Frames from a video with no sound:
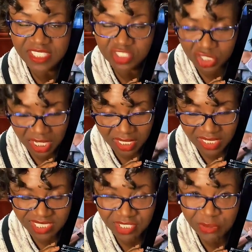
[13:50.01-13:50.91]
It's
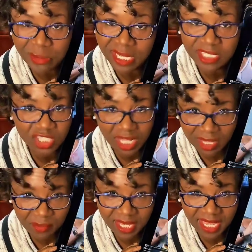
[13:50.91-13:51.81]
chocolate, so we're making
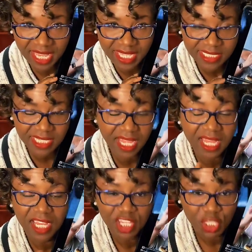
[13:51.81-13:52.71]
chocolate pancakes
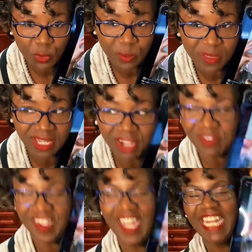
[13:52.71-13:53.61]
today. You will be
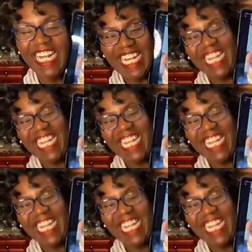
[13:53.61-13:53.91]
all right.